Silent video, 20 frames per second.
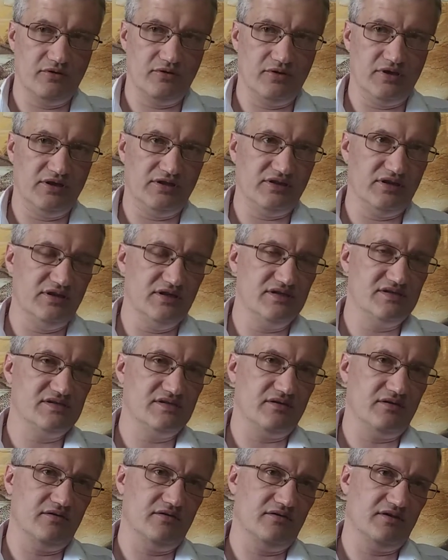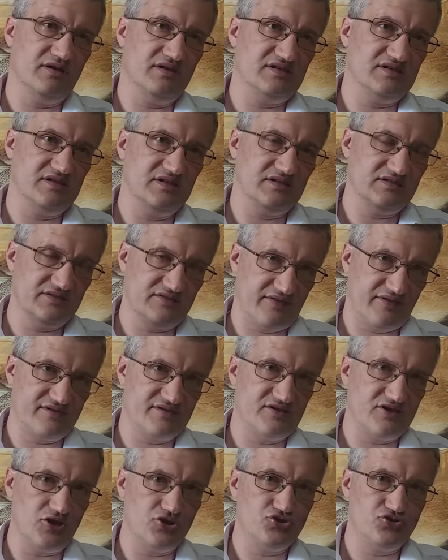at least the 6th
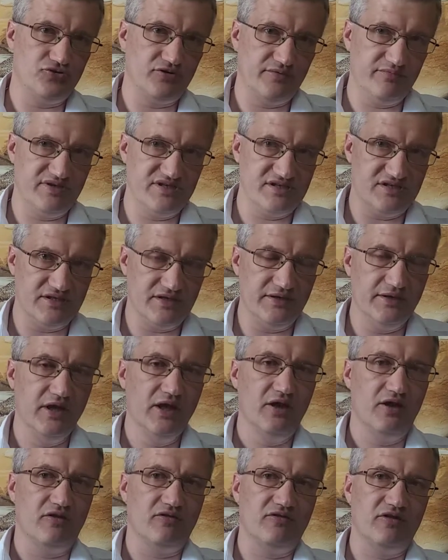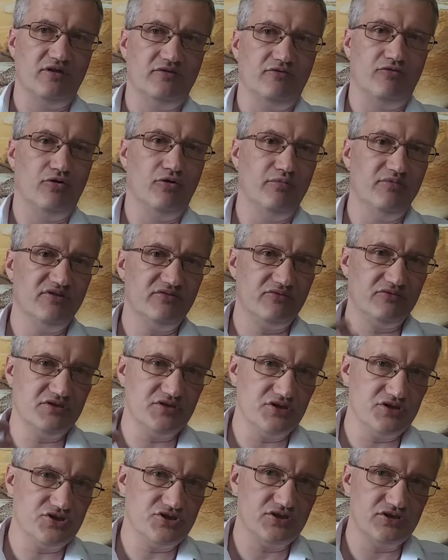century BC. Then Roman
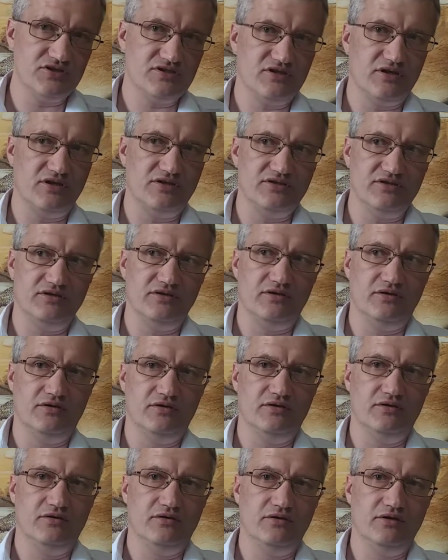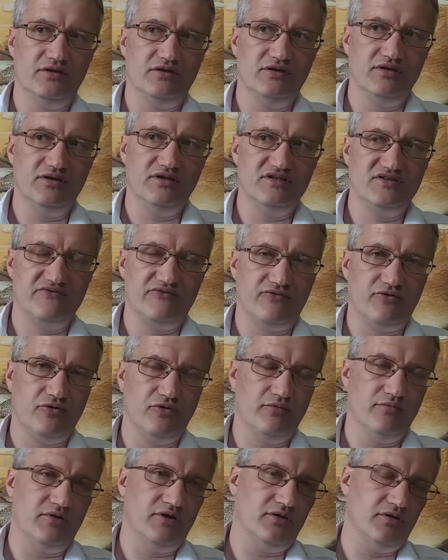tradition, starting at least
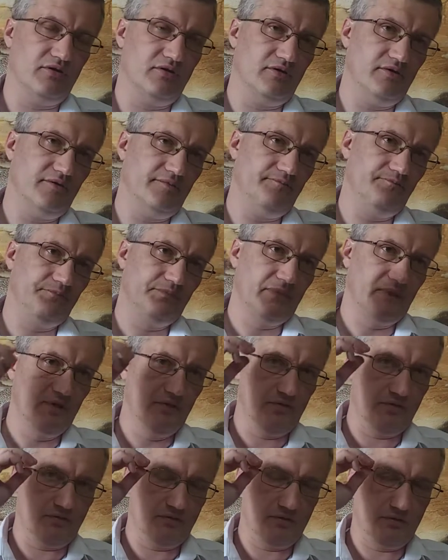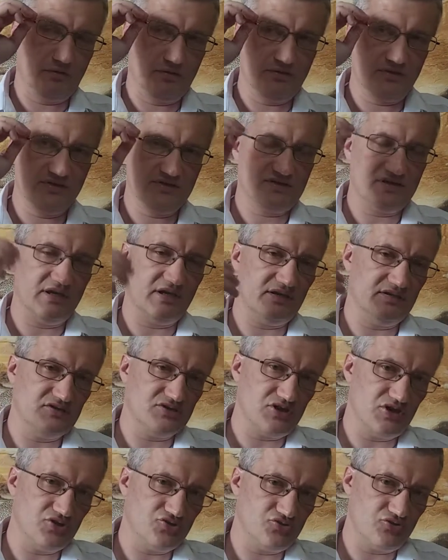from the 2nd
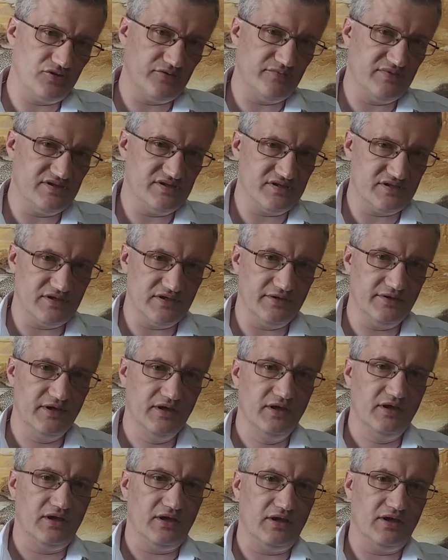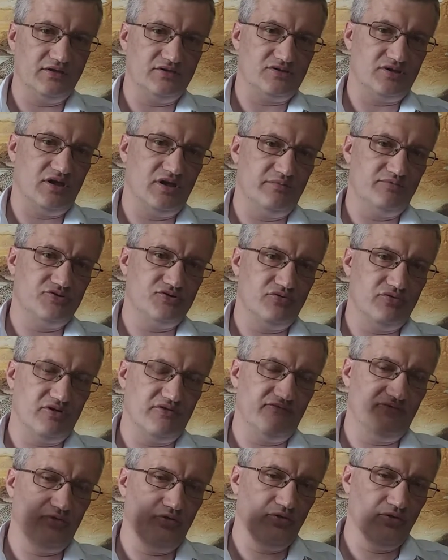century BC and up to the
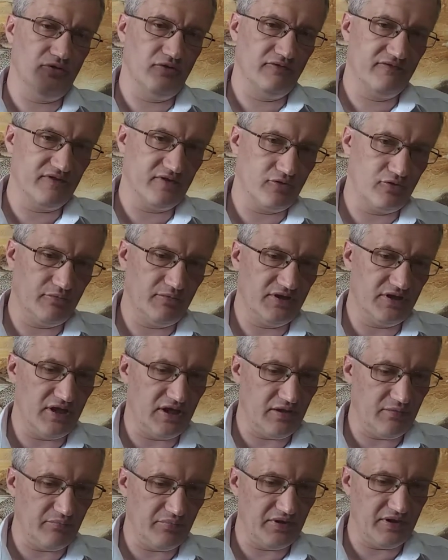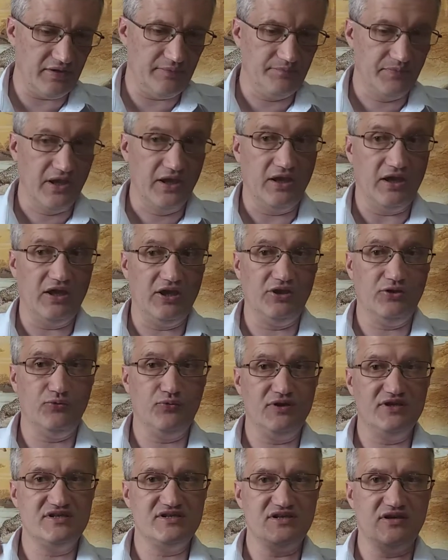fall of the Roman Empire. And
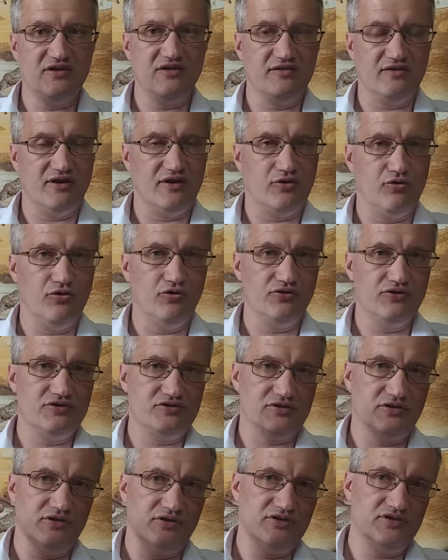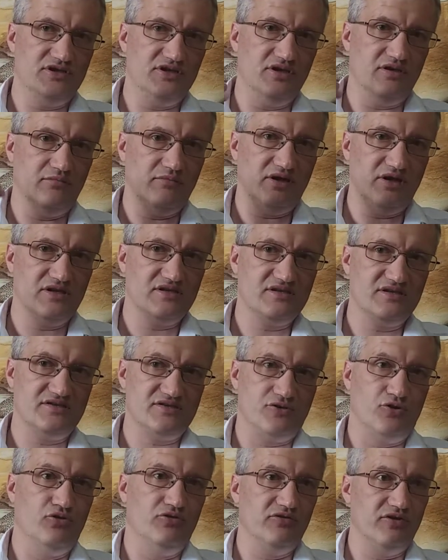we see the horned deer masks
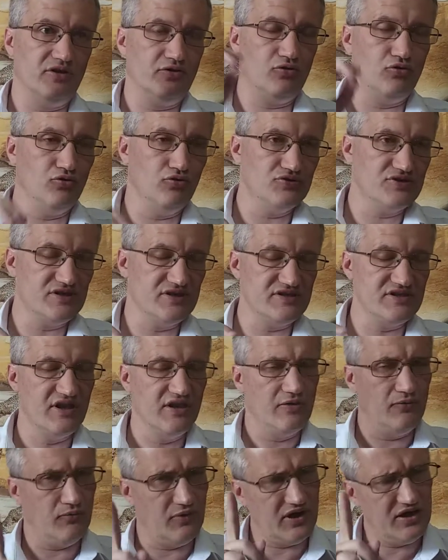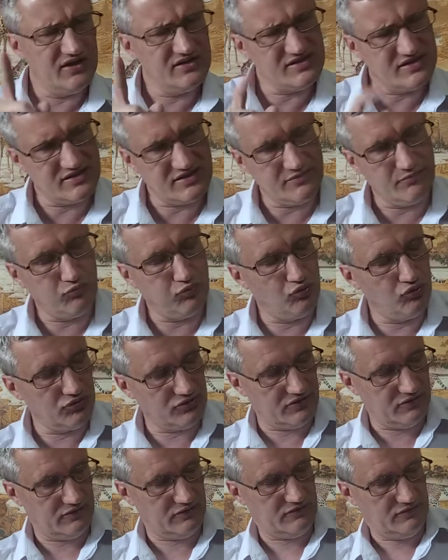on the horses. Why is it
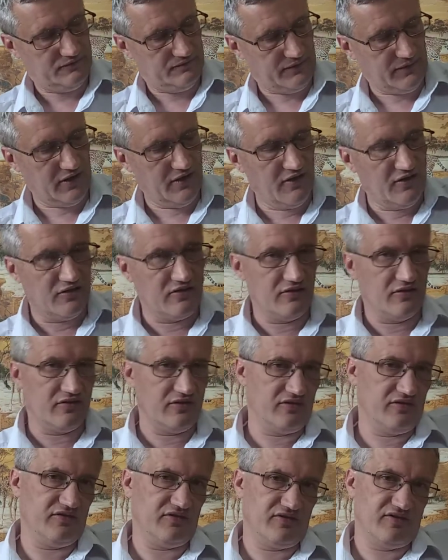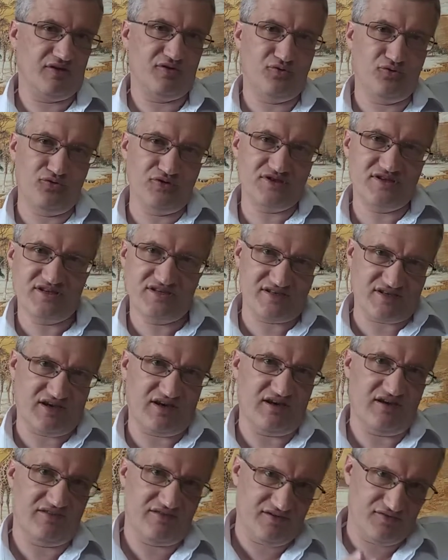important? The horses
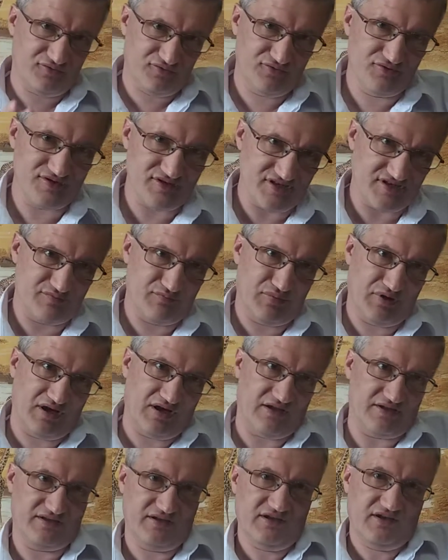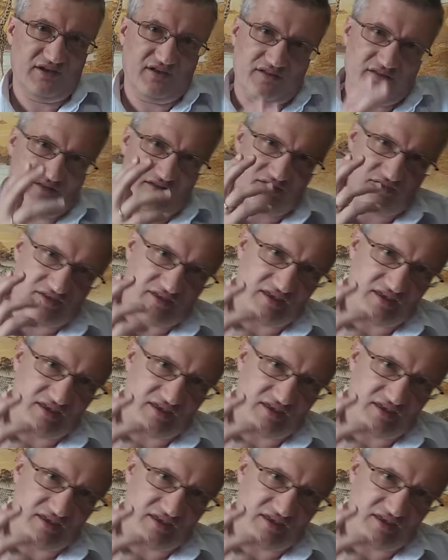are the horses, but the